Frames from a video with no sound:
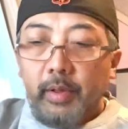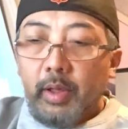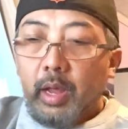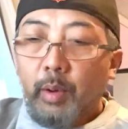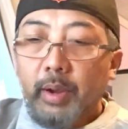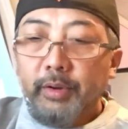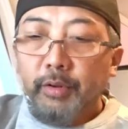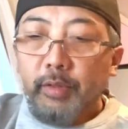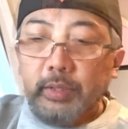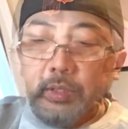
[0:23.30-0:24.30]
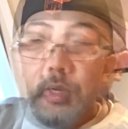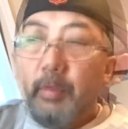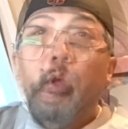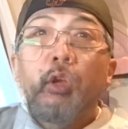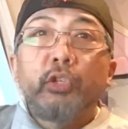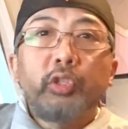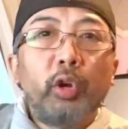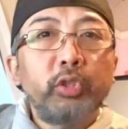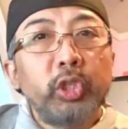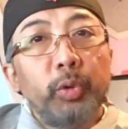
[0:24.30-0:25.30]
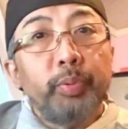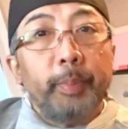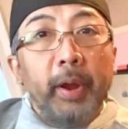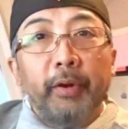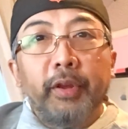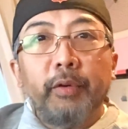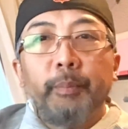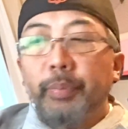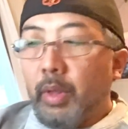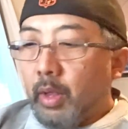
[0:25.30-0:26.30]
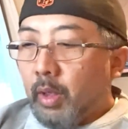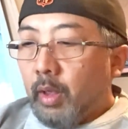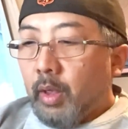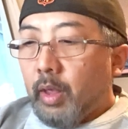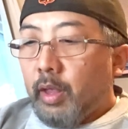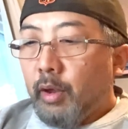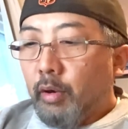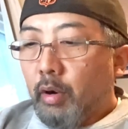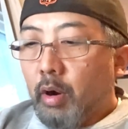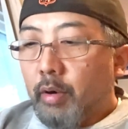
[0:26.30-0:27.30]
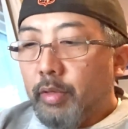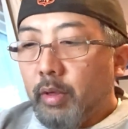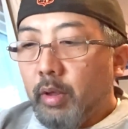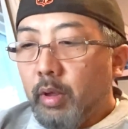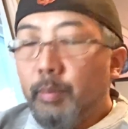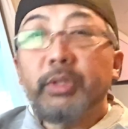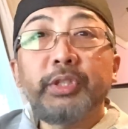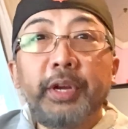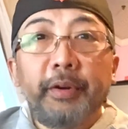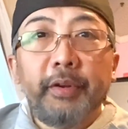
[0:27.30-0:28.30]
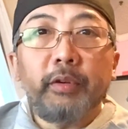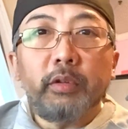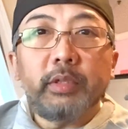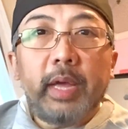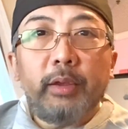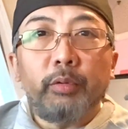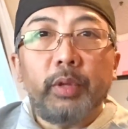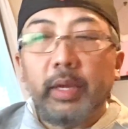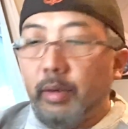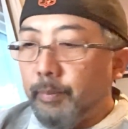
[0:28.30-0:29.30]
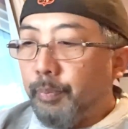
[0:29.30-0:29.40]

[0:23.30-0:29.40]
how I do this. So to prepare you, here are the materials that you'll need.